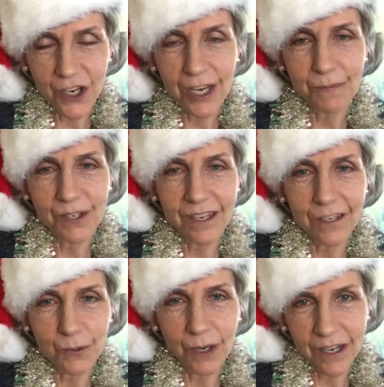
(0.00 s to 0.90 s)
James
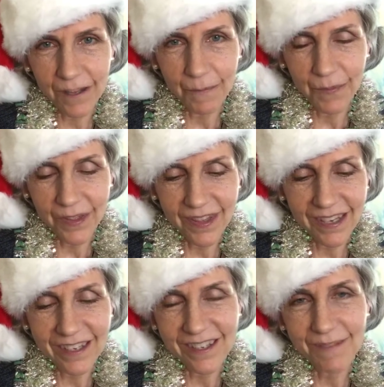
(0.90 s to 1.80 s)
is one of the
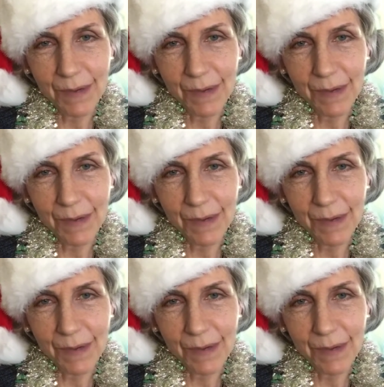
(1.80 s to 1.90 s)
these